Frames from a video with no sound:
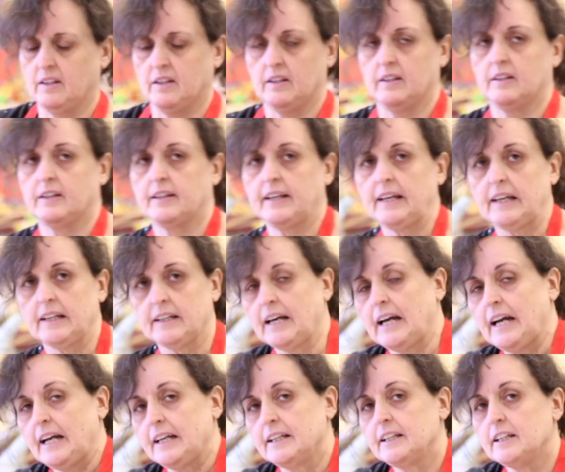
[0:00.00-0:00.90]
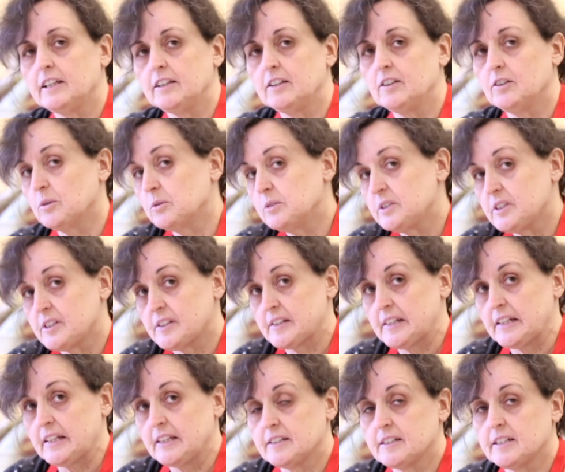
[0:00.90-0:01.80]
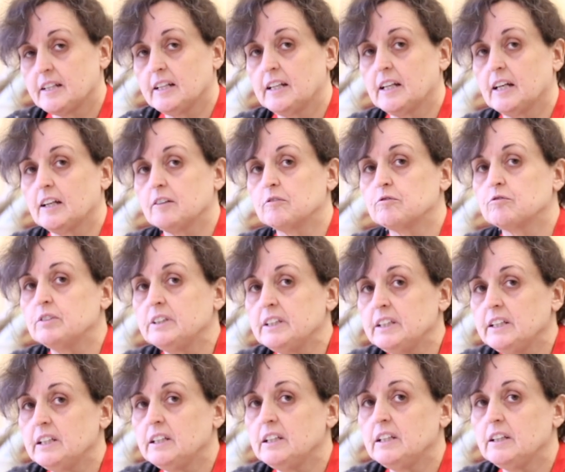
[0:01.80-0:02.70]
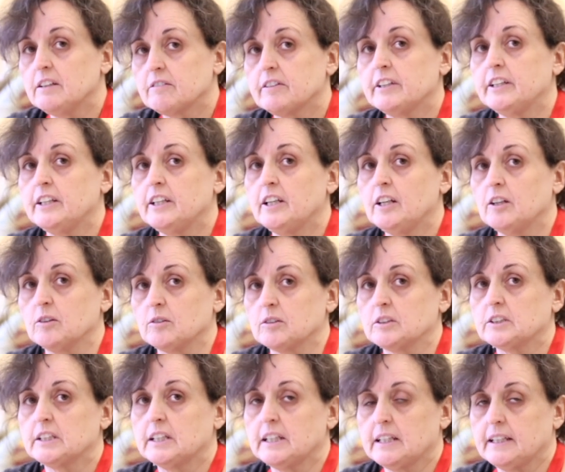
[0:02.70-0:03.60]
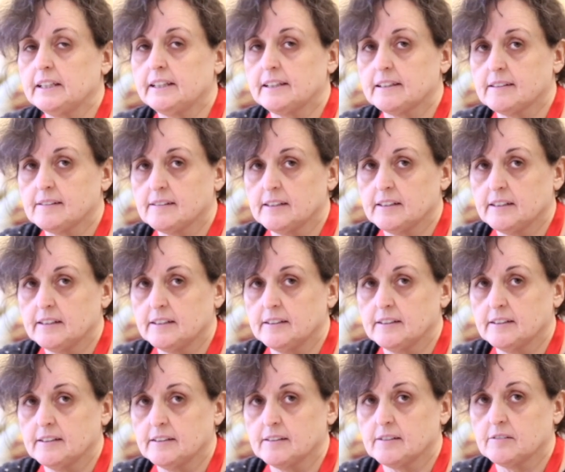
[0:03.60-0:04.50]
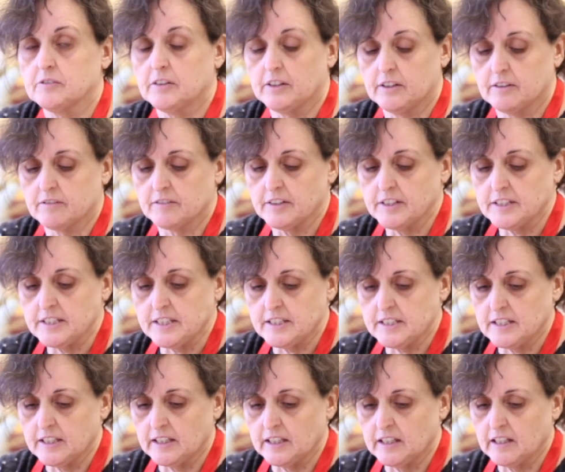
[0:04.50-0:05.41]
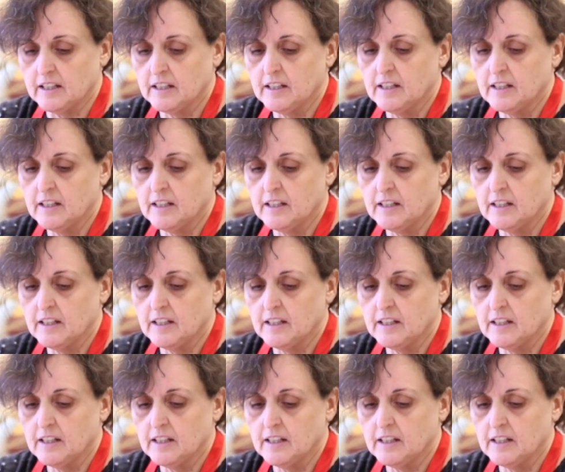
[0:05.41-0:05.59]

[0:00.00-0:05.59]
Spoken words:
And again, I didn't notice that till I really looked like a scientist for every detail.